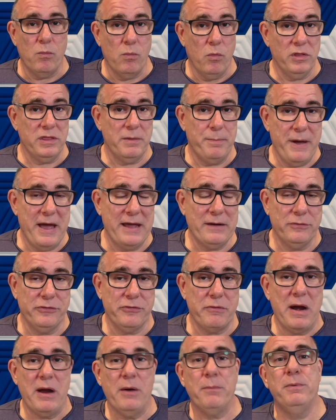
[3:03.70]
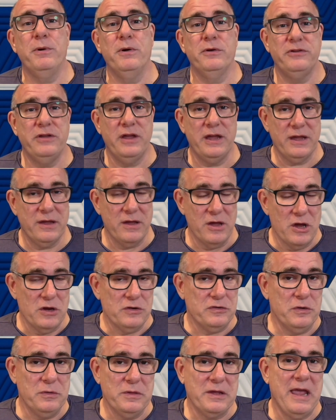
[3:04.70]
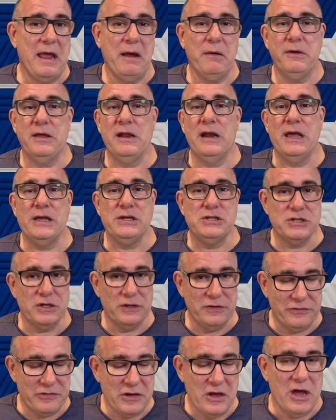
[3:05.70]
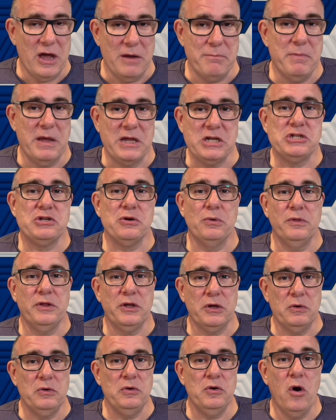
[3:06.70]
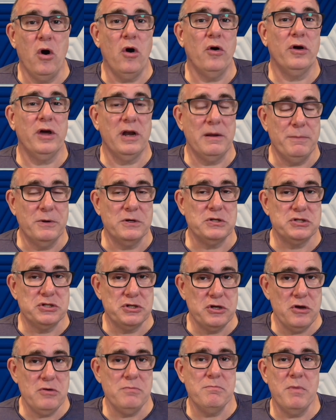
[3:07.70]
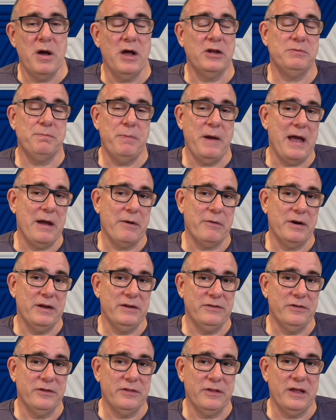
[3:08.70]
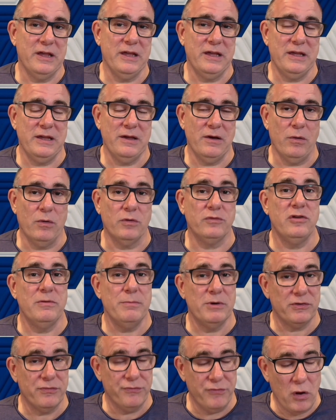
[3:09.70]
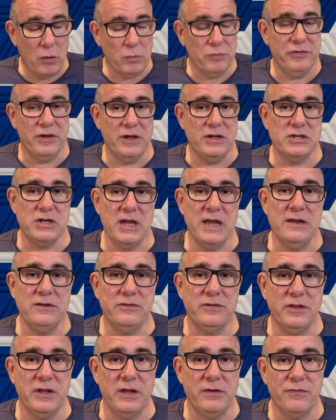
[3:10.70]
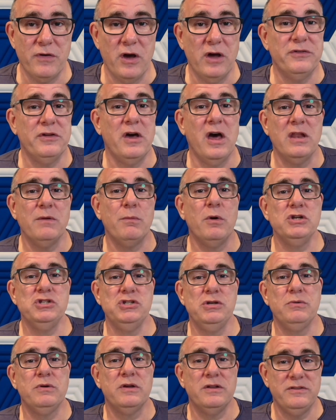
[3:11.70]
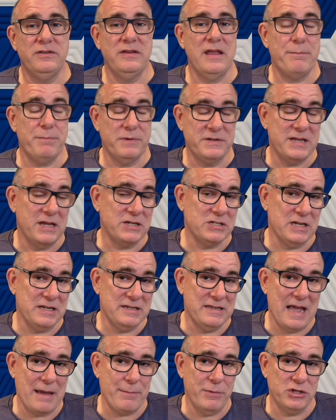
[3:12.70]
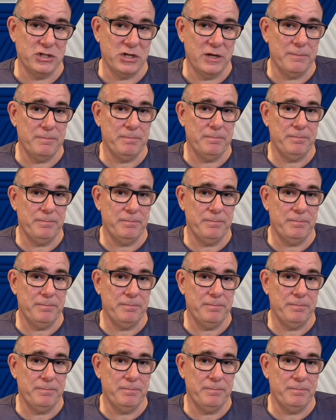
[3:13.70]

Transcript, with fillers: what the panels are outputting, do the calculations, and make sure that you're not going to put too much power into the, or too much voltage into the inverter, otherwise you could potentially damage it.